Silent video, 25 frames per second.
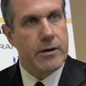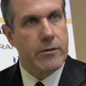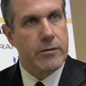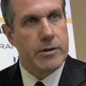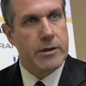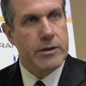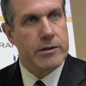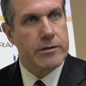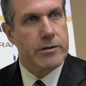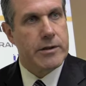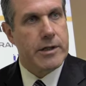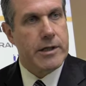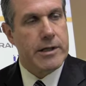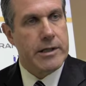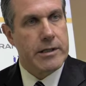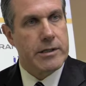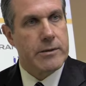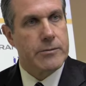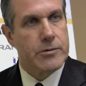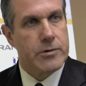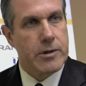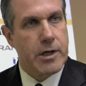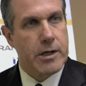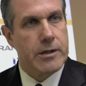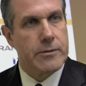We need to do
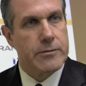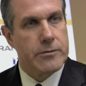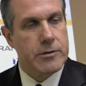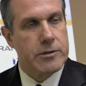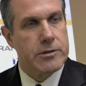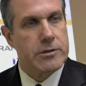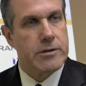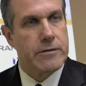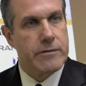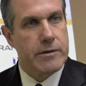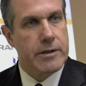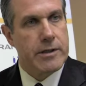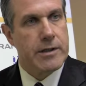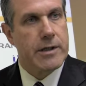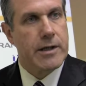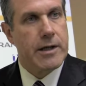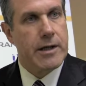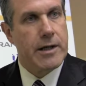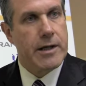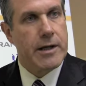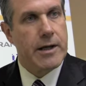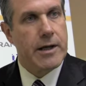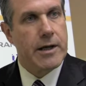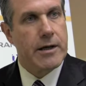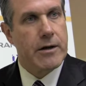that
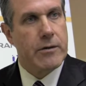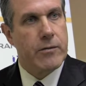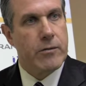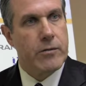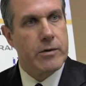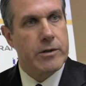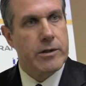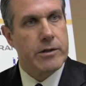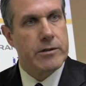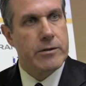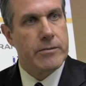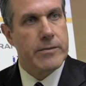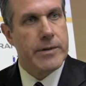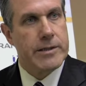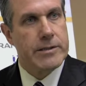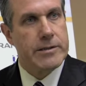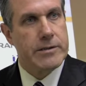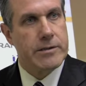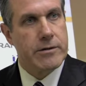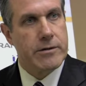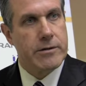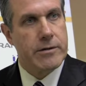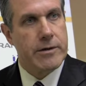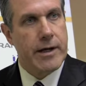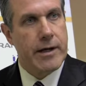unobtrusively, and we need to make
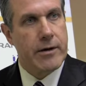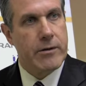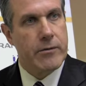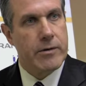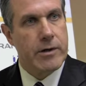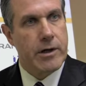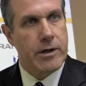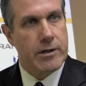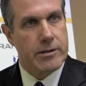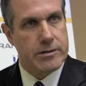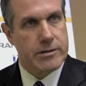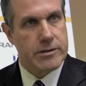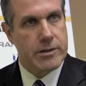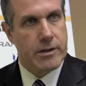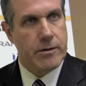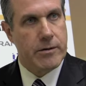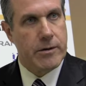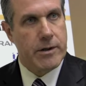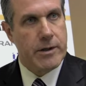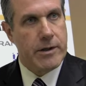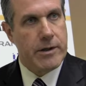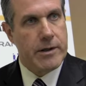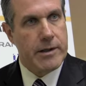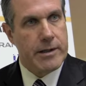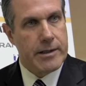sure that we
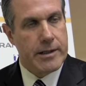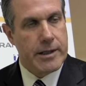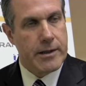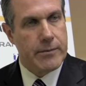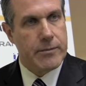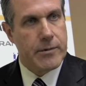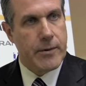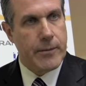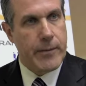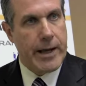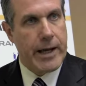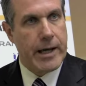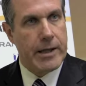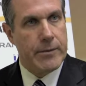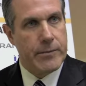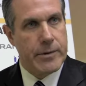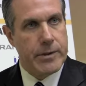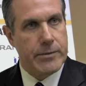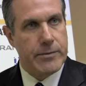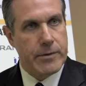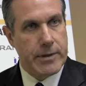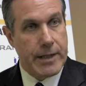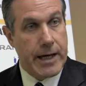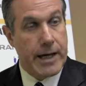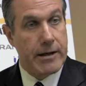also keep the bad
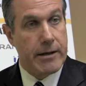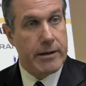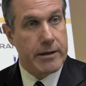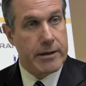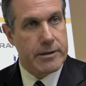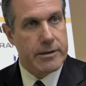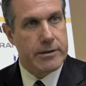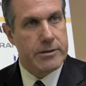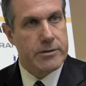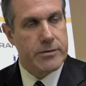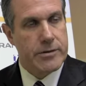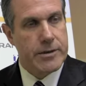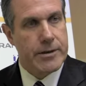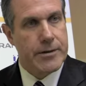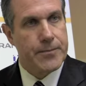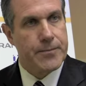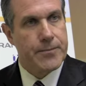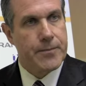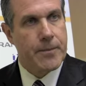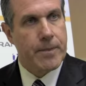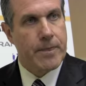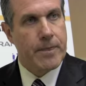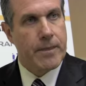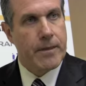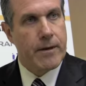people out of the country.
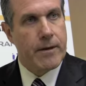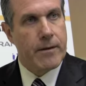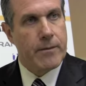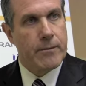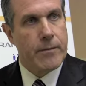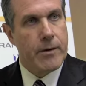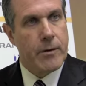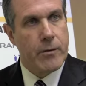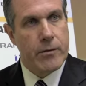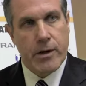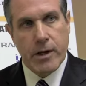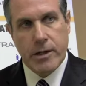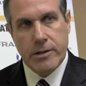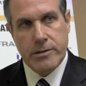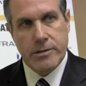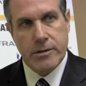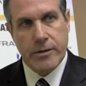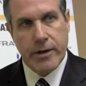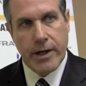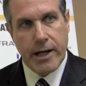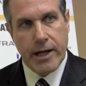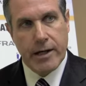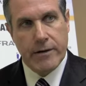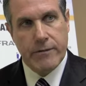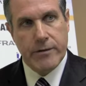But we also
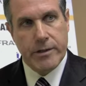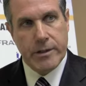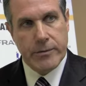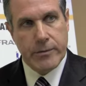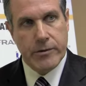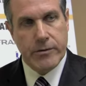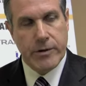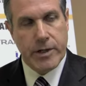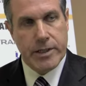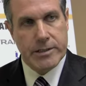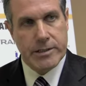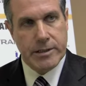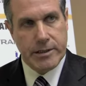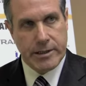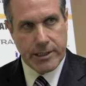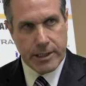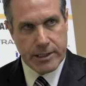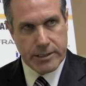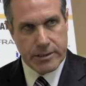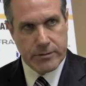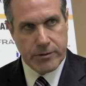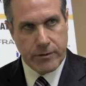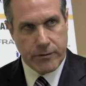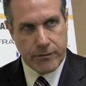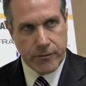have Immigration and
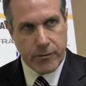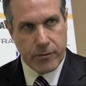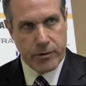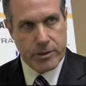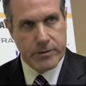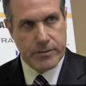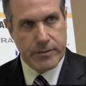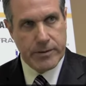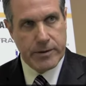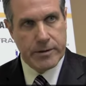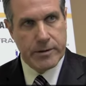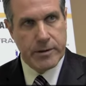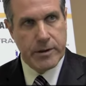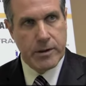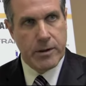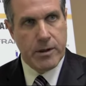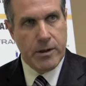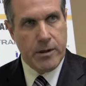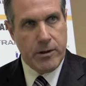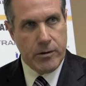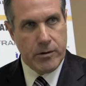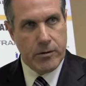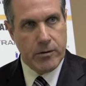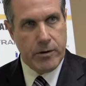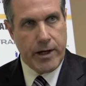Customs Enforcement,
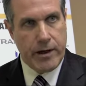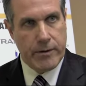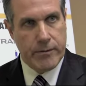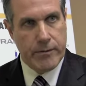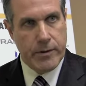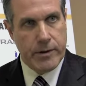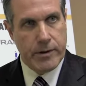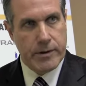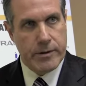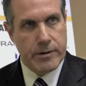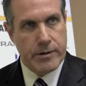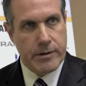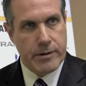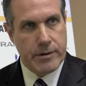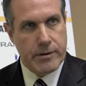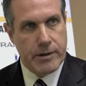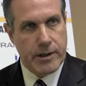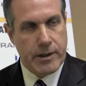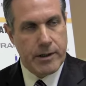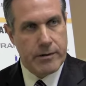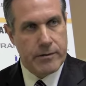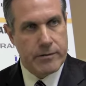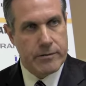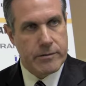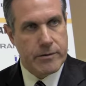who have been
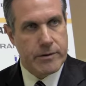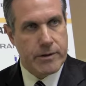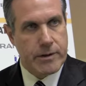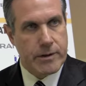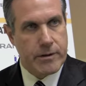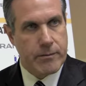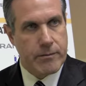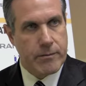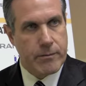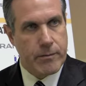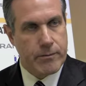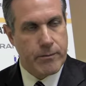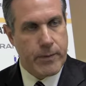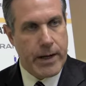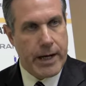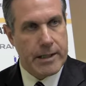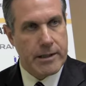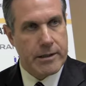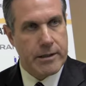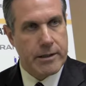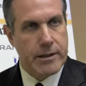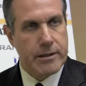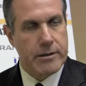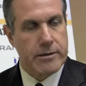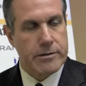not
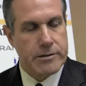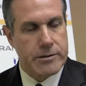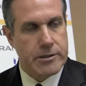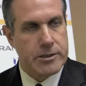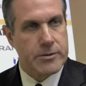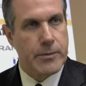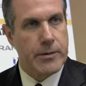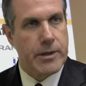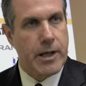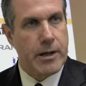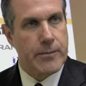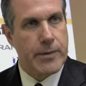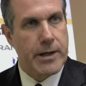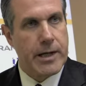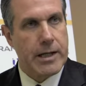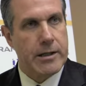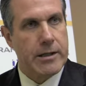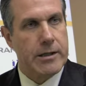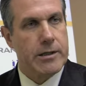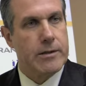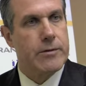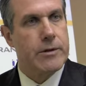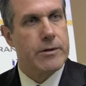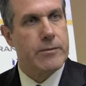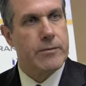
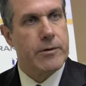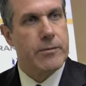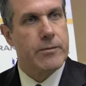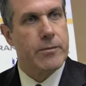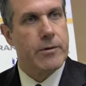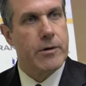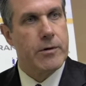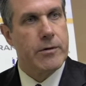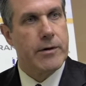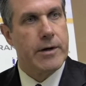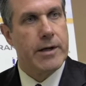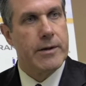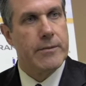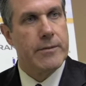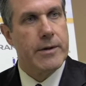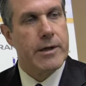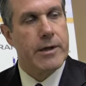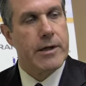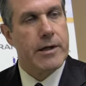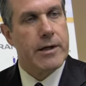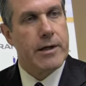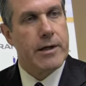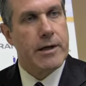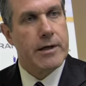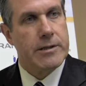piloting the program,
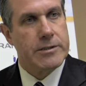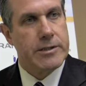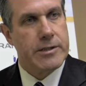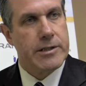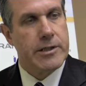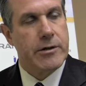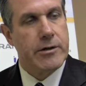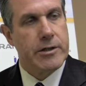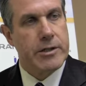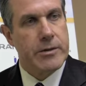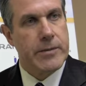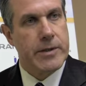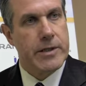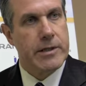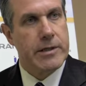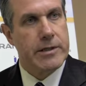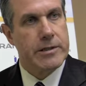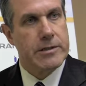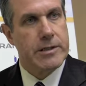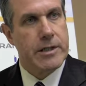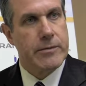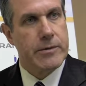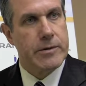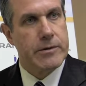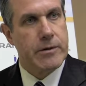Secure
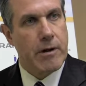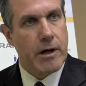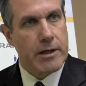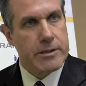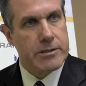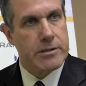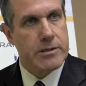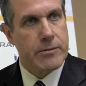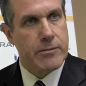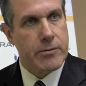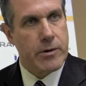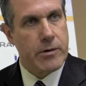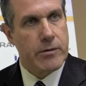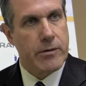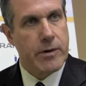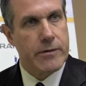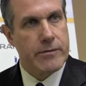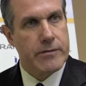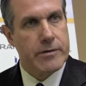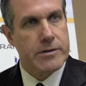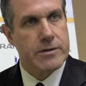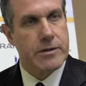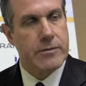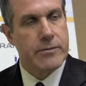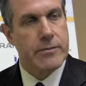Communities. They've been launching the program
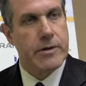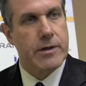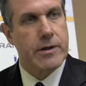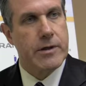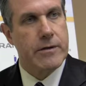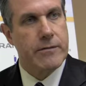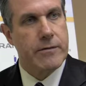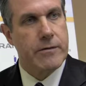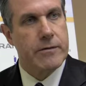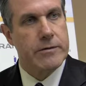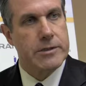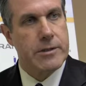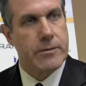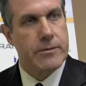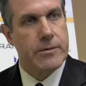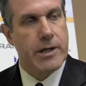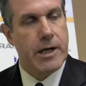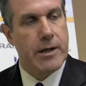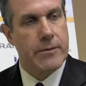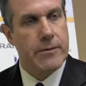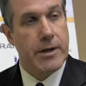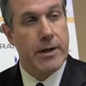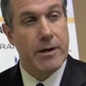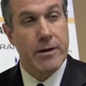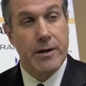for some
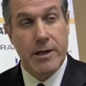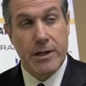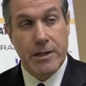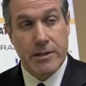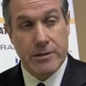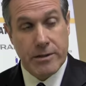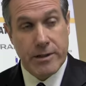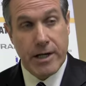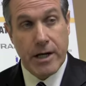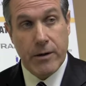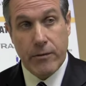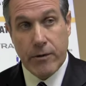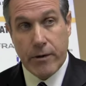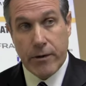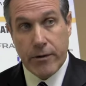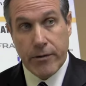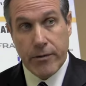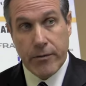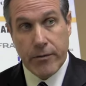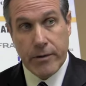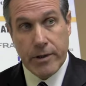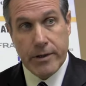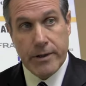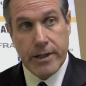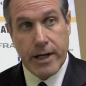time now. So now we're
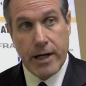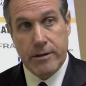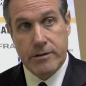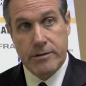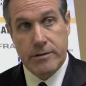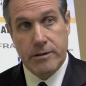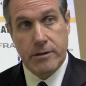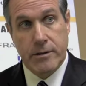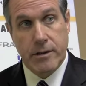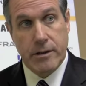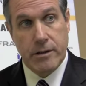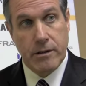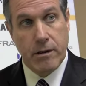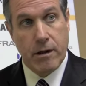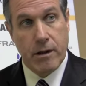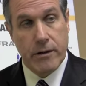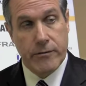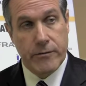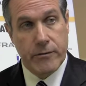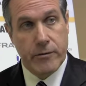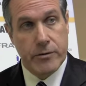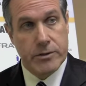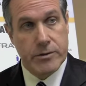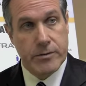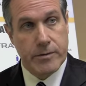at 3,000 law
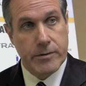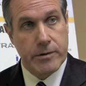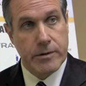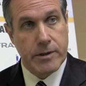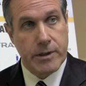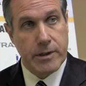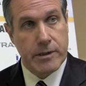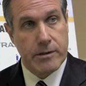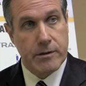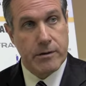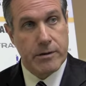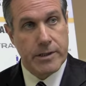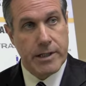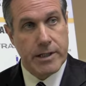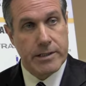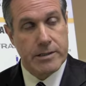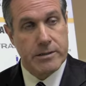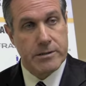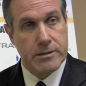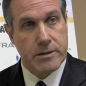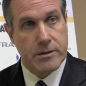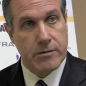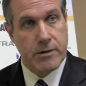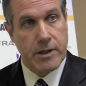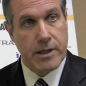enforcement
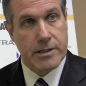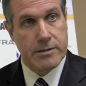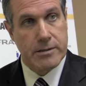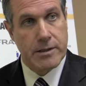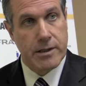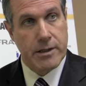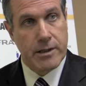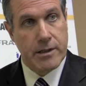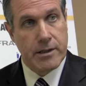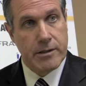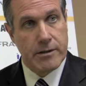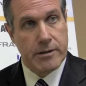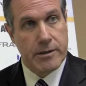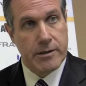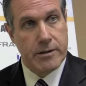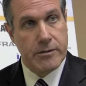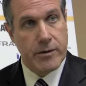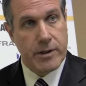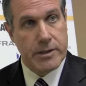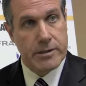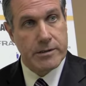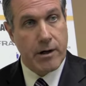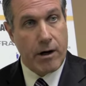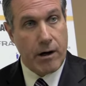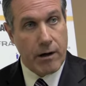locations across the
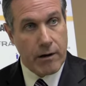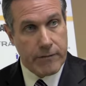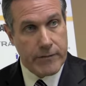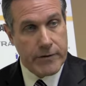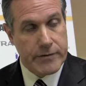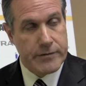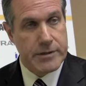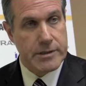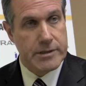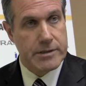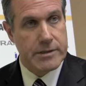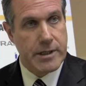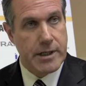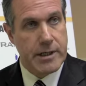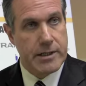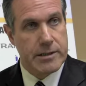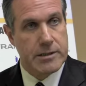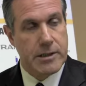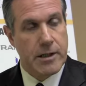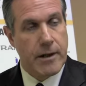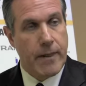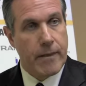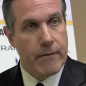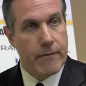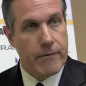U.S., all 50
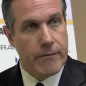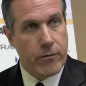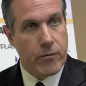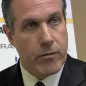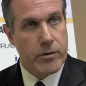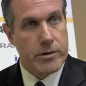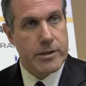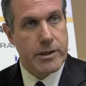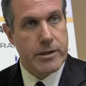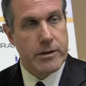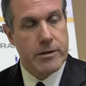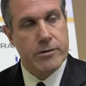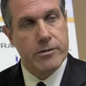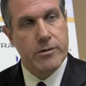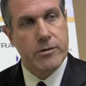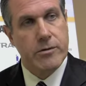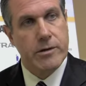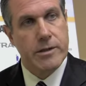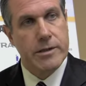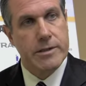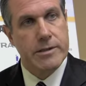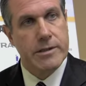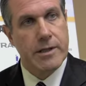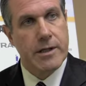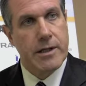states, 4
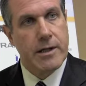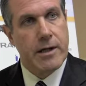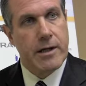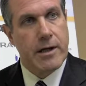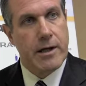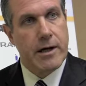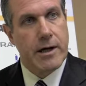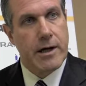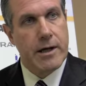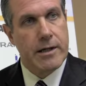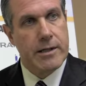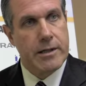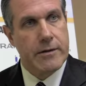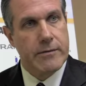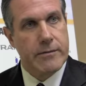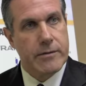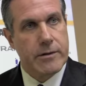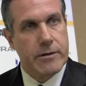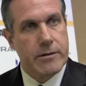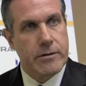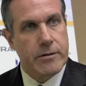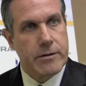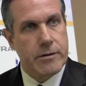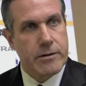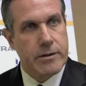territories, and
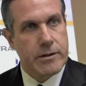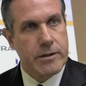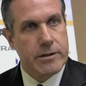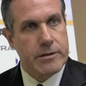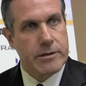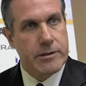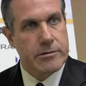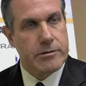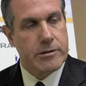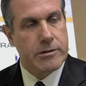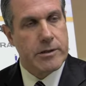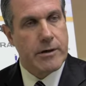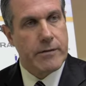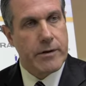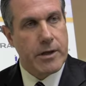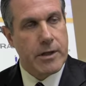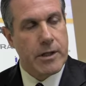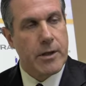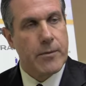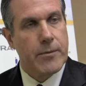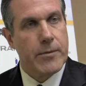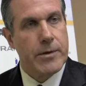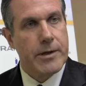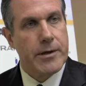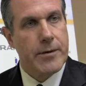even the District of
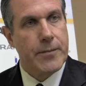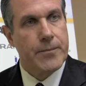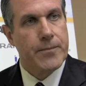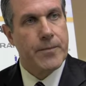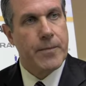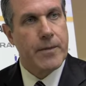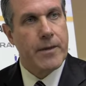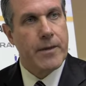Columbia.